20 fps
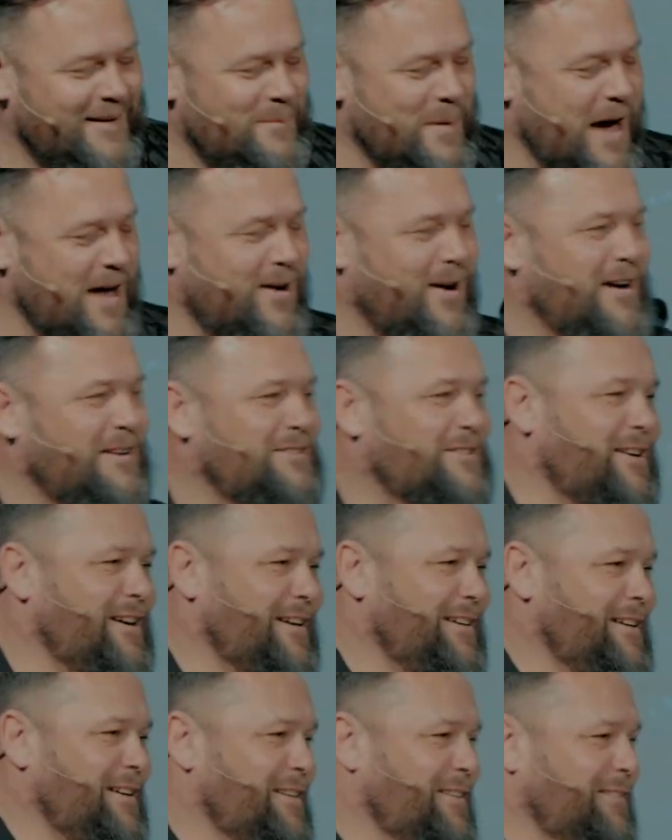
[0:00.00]
Bad
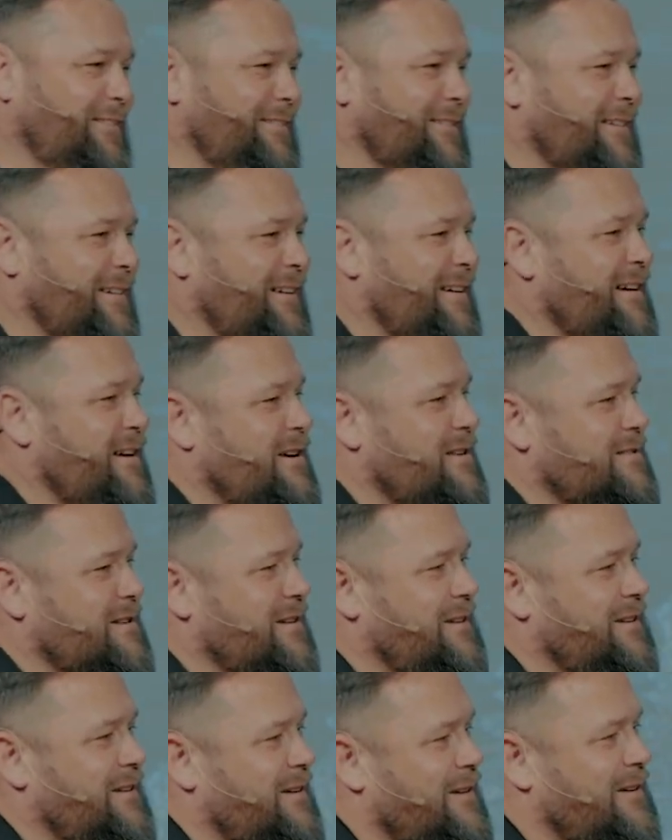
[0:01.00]
eyesight, you know?
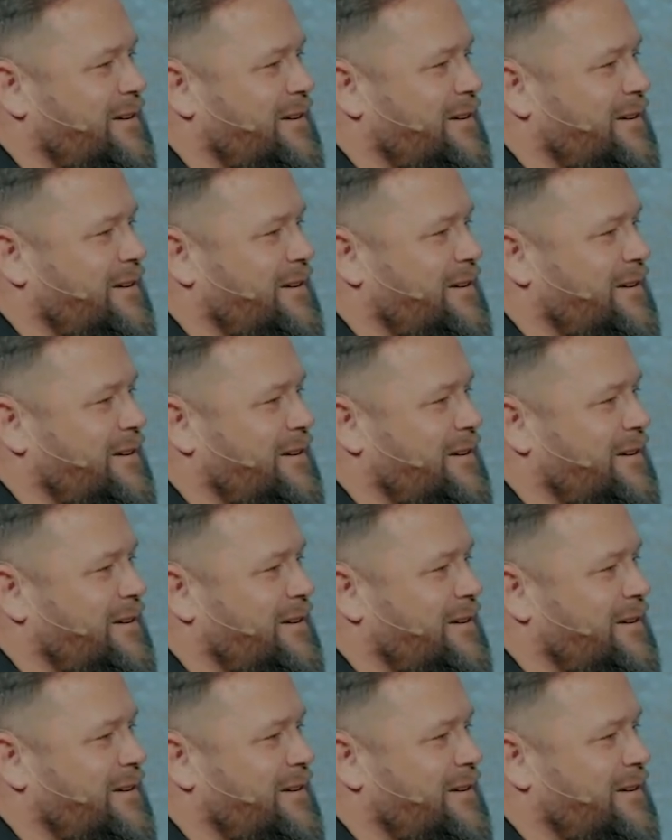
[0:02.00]
So...